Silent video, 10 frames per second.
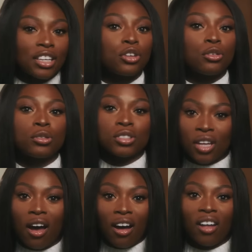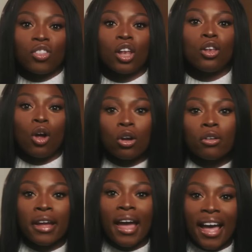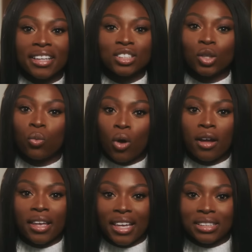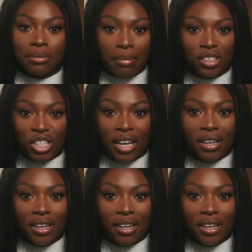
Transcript: you start, the longer it has to work its magic.